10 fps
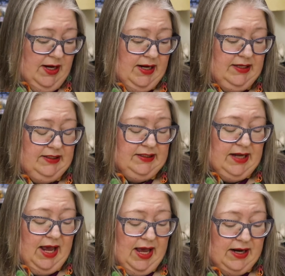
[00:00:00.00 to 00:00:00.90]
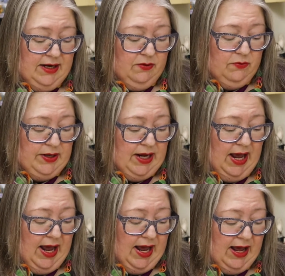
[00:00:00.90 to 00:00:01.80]
Instead, we
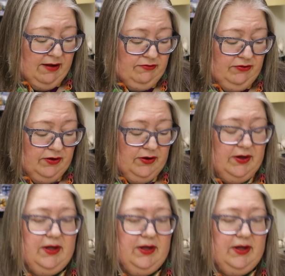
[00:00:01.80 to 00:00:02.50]
have